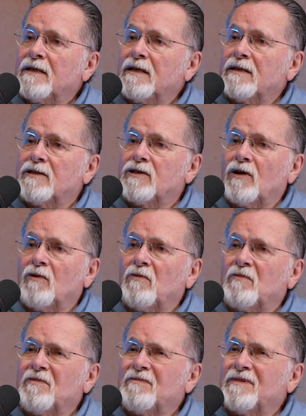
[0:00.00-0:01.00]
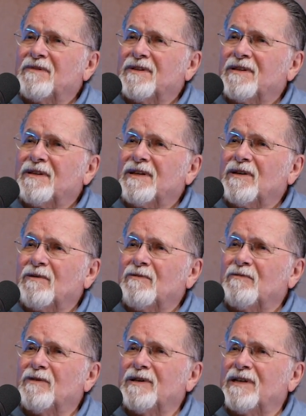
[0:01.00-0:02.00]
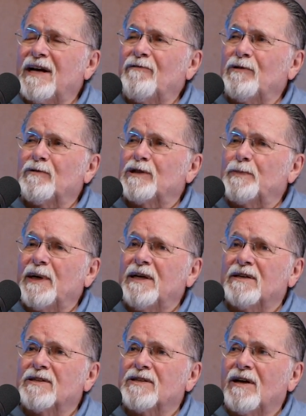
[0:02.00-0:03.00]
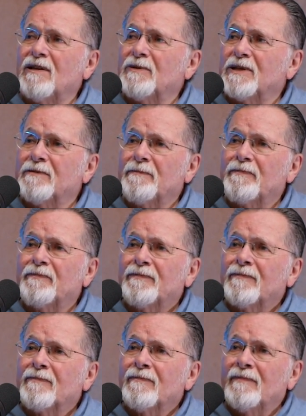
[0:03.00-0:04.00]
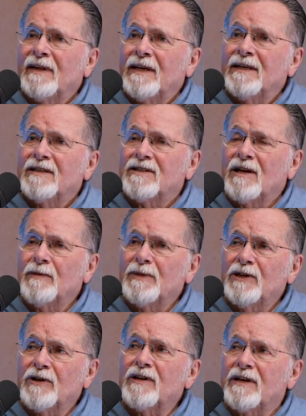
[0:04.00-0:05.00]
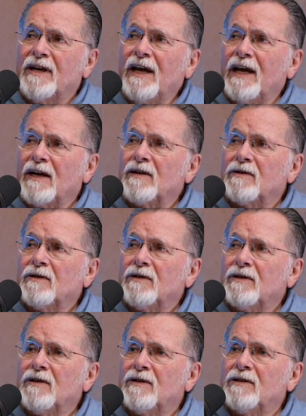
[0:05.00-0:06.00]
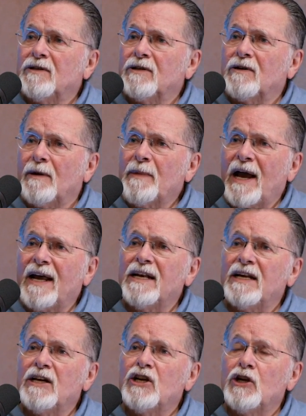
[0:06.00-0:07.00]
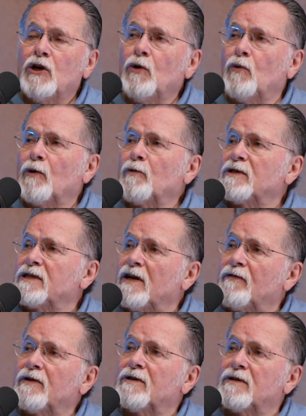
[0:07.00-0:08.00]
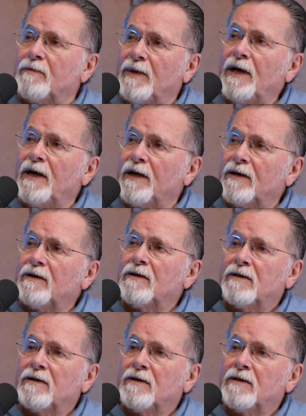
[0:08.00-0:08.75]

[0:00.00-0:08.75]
And so, you know, when David was speaking to Solomon, Solomon, you're the king. You, you know, I'm handing you what was given to me.